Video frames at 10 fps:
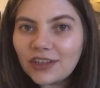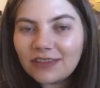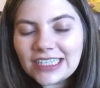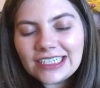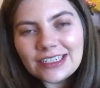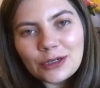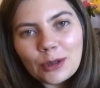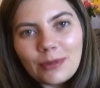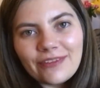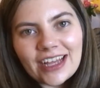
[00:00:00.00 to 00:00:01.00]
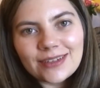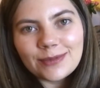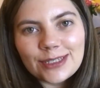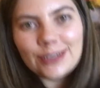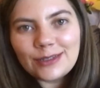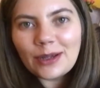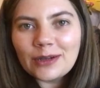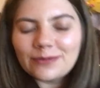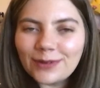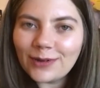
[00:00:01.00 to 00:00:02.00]
so I've deleted a couple of apps just so I
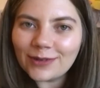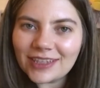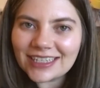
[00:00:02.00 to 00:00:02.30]
could record